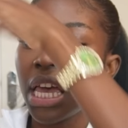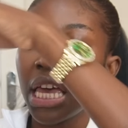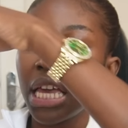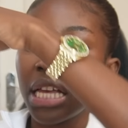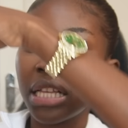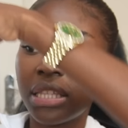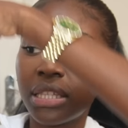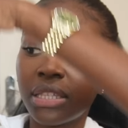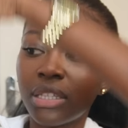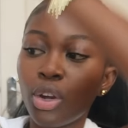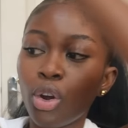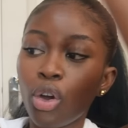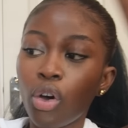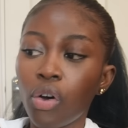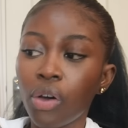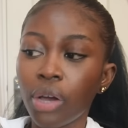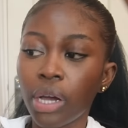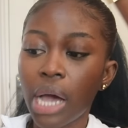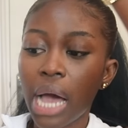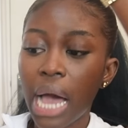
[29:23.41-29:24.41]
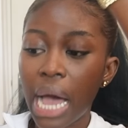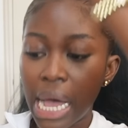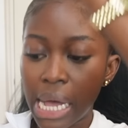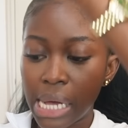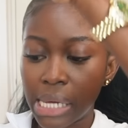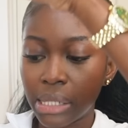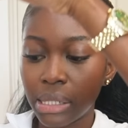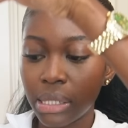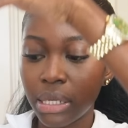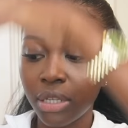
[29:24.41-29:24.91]
it's long
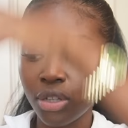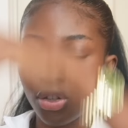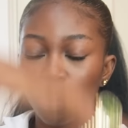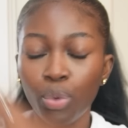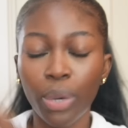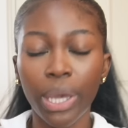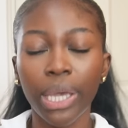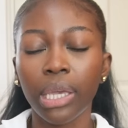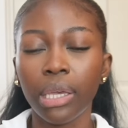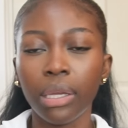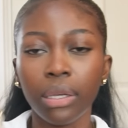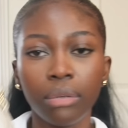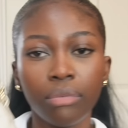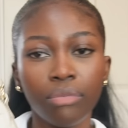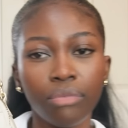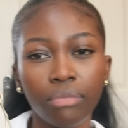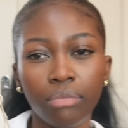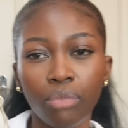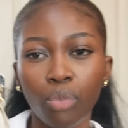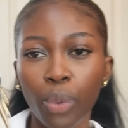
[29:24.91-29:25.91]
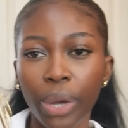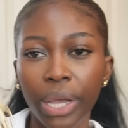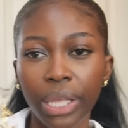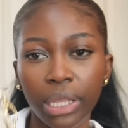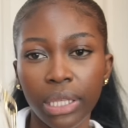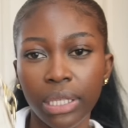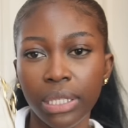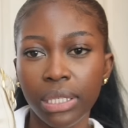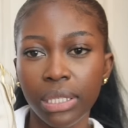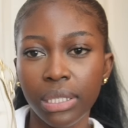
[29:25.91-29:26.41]
hand, so I can wear
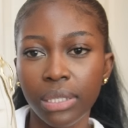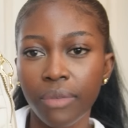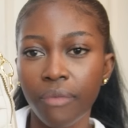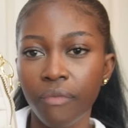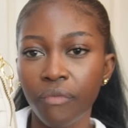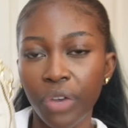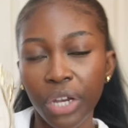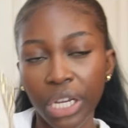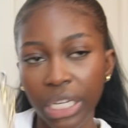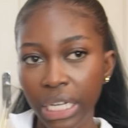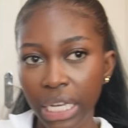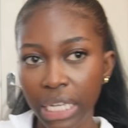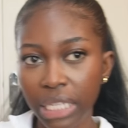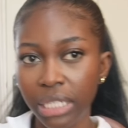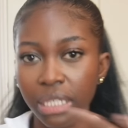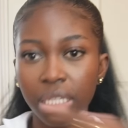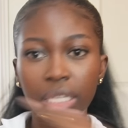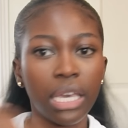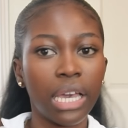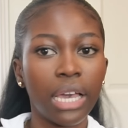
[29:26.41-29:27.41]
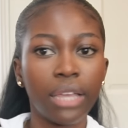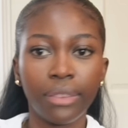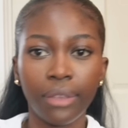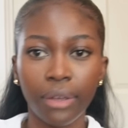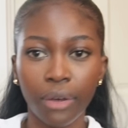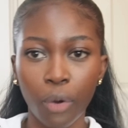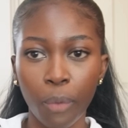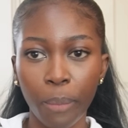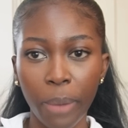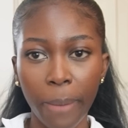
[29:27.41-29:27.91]
this very nicely either
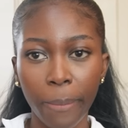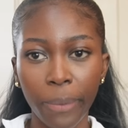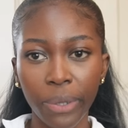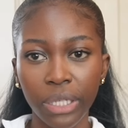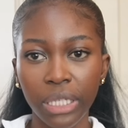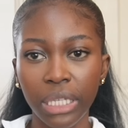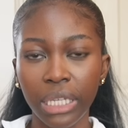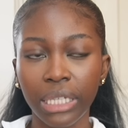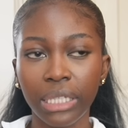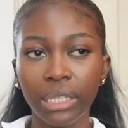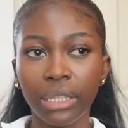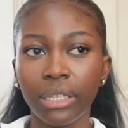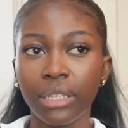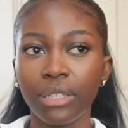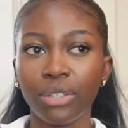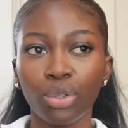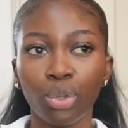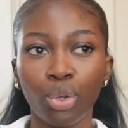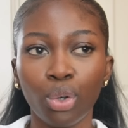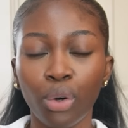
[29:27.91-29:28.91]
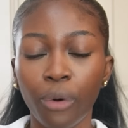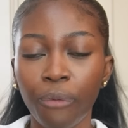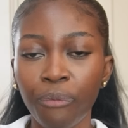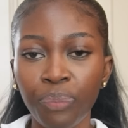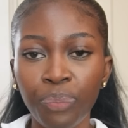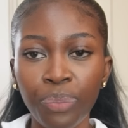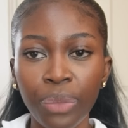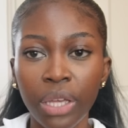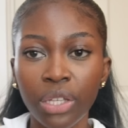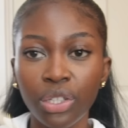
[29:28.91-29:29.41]
on my body like this or
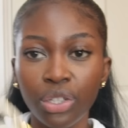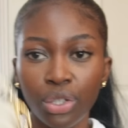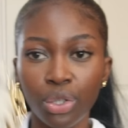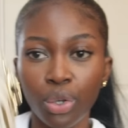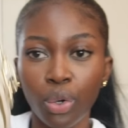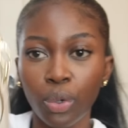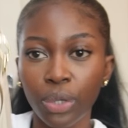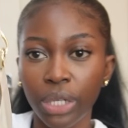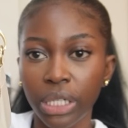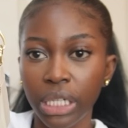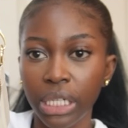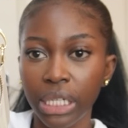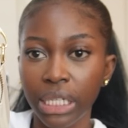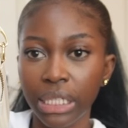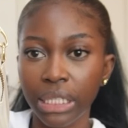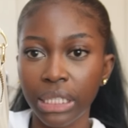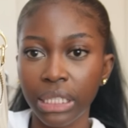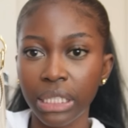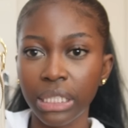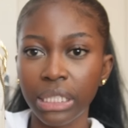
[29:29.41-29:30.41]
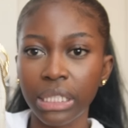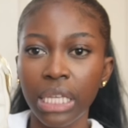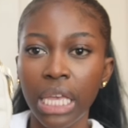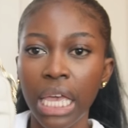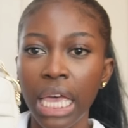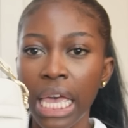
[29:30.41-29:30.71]
just holding it like this.